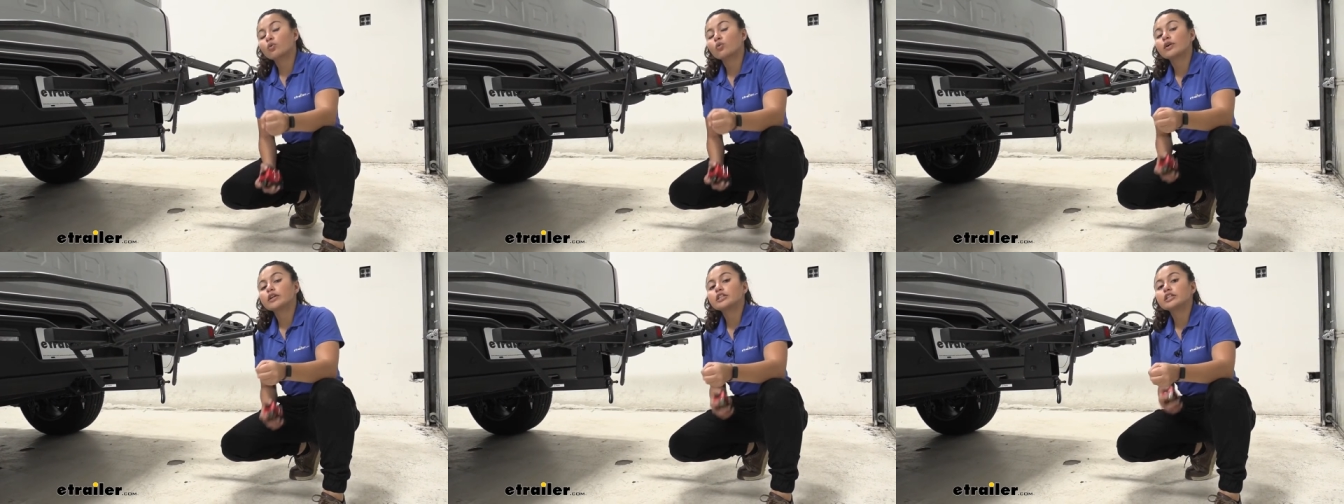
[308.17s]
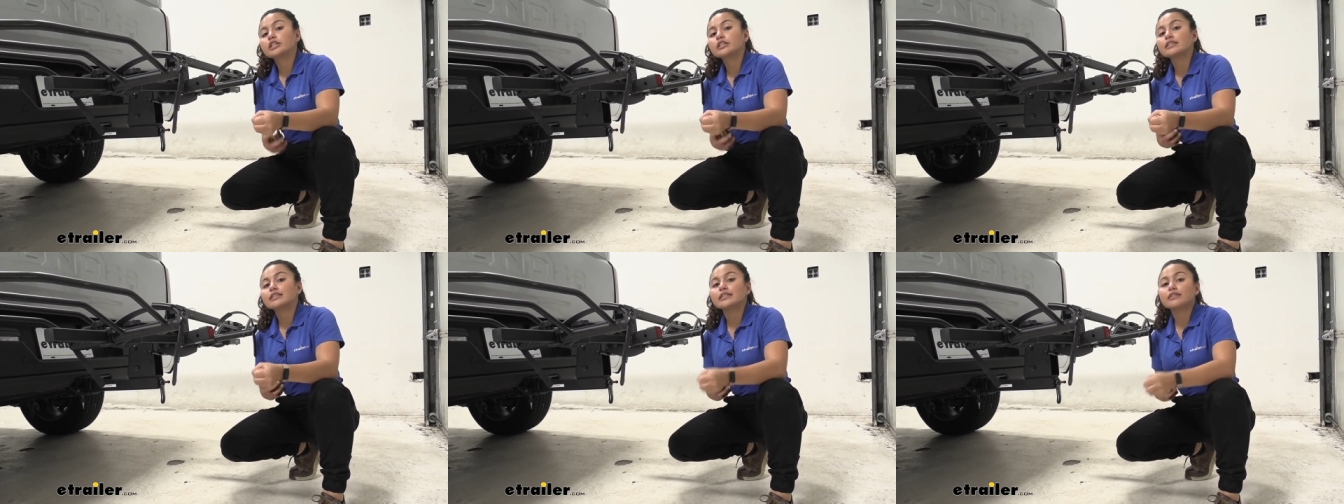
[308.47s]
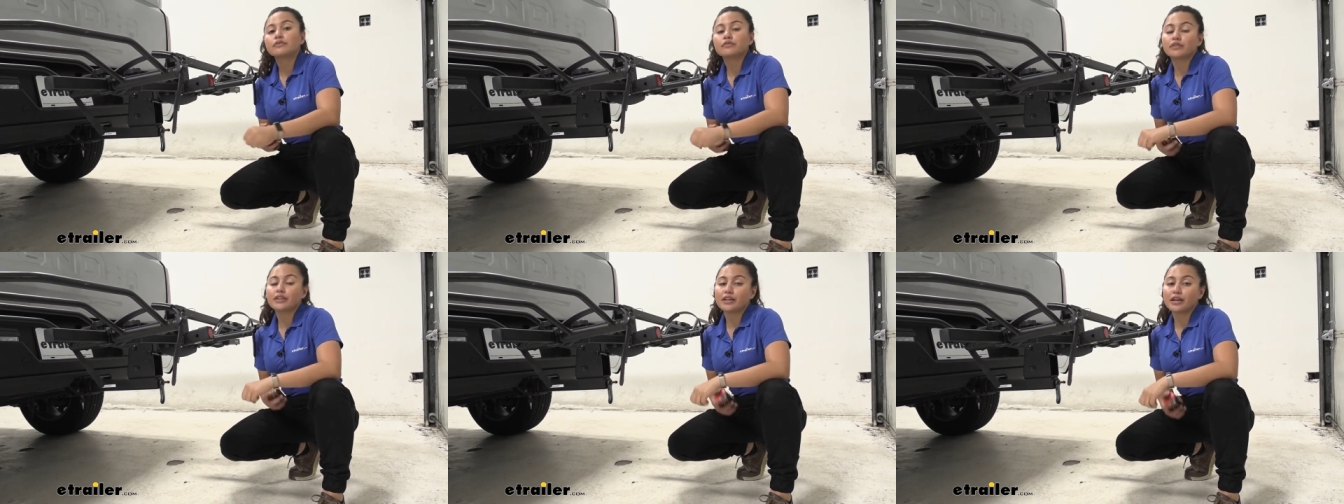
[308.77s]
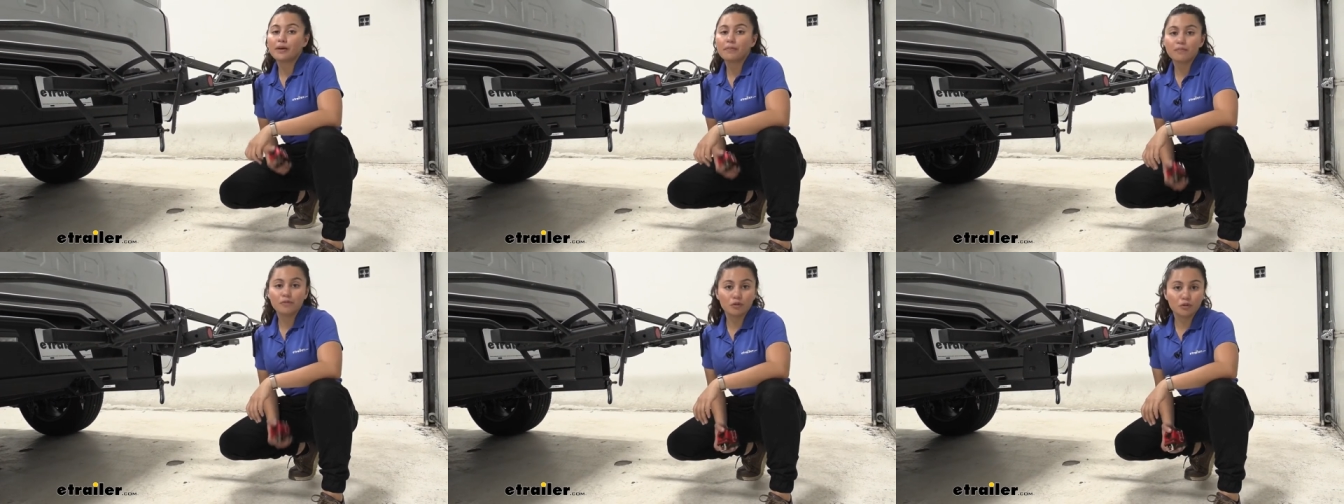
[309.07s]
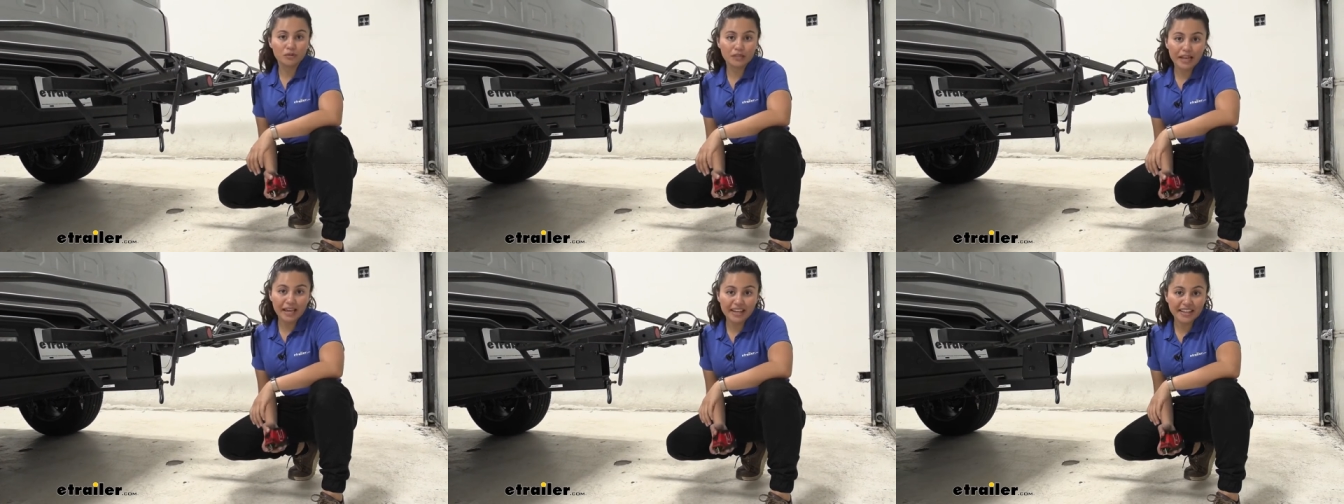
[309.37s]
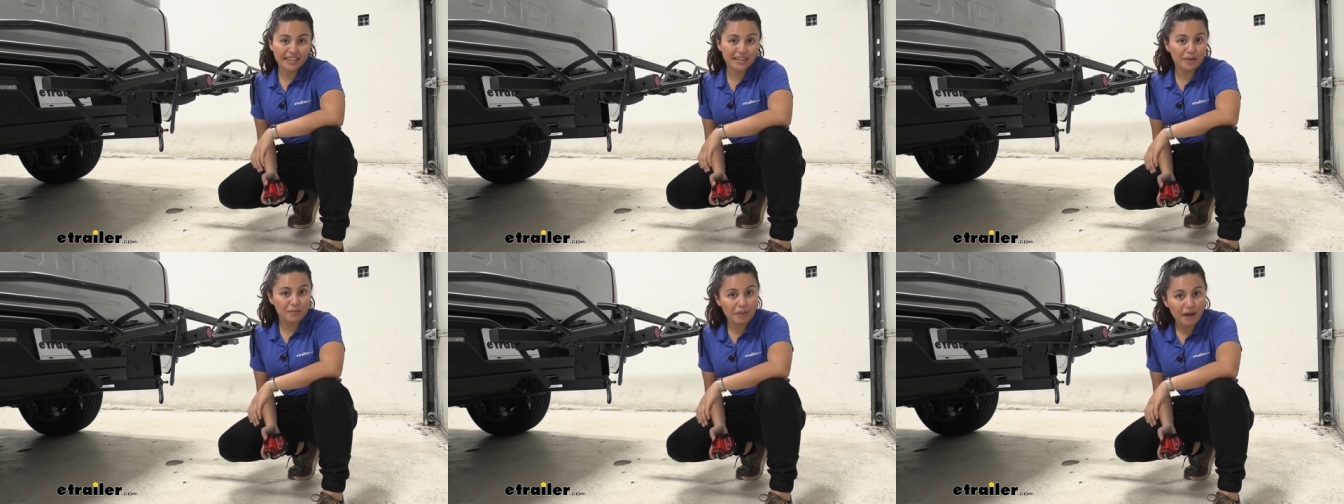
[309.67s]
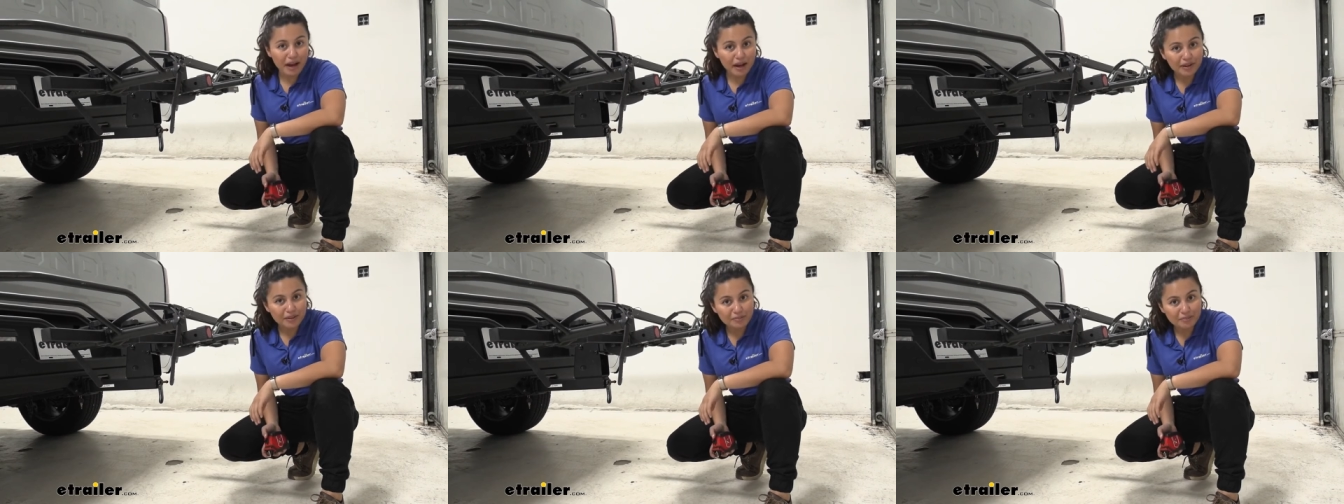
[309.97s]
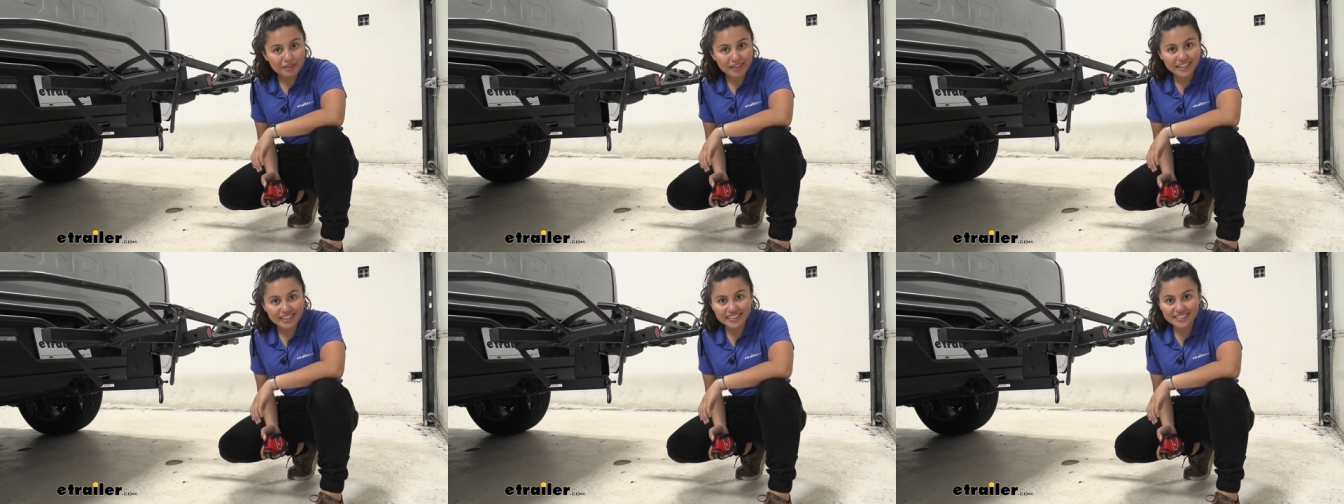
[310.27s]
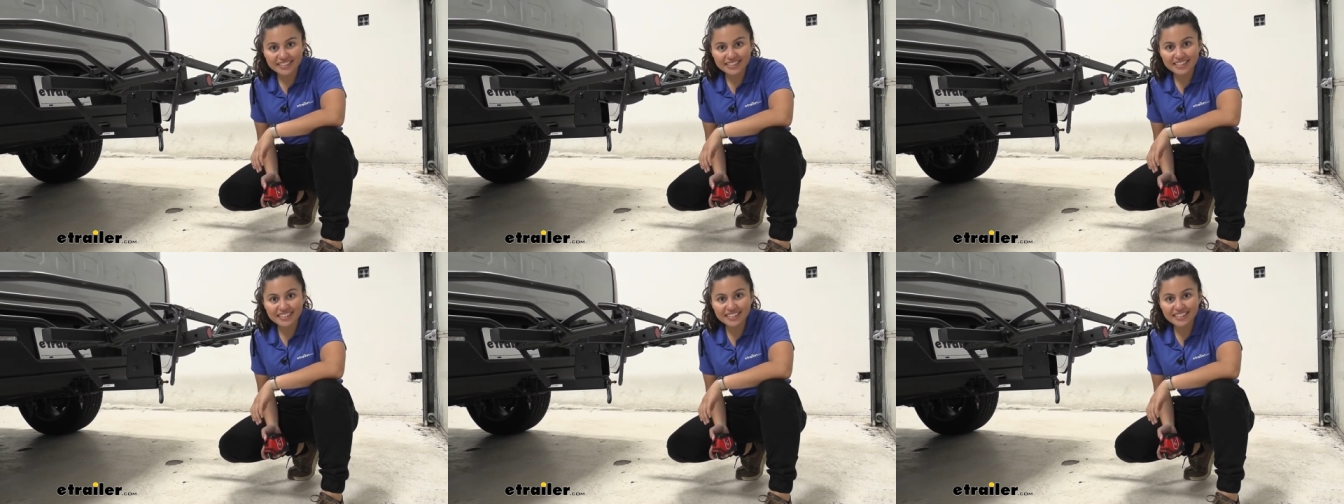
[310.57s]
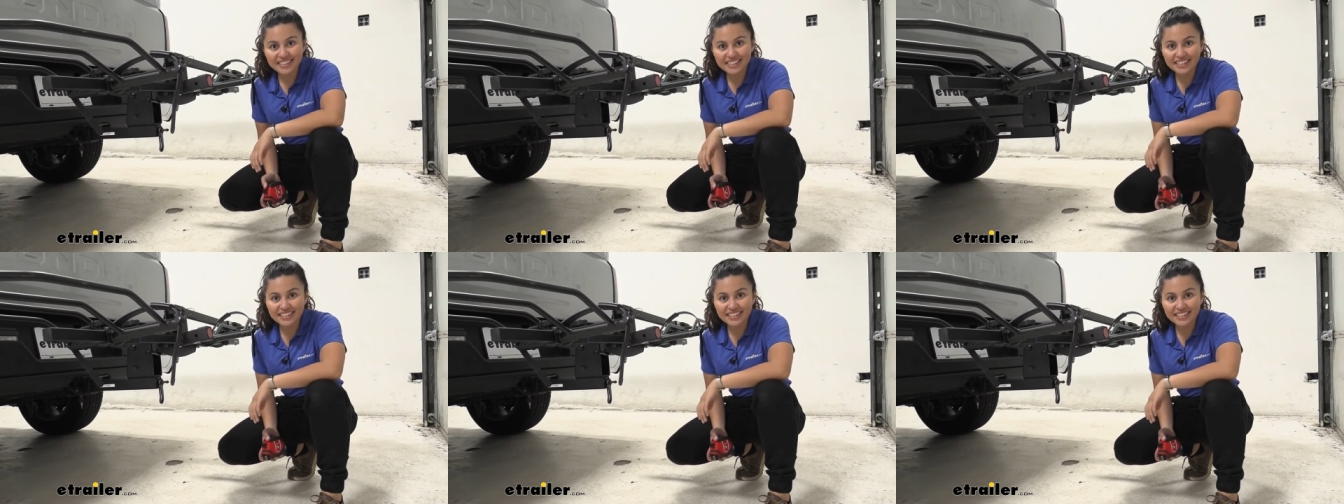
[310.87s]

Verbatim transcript: when you're lifting up those 80 pound bikes.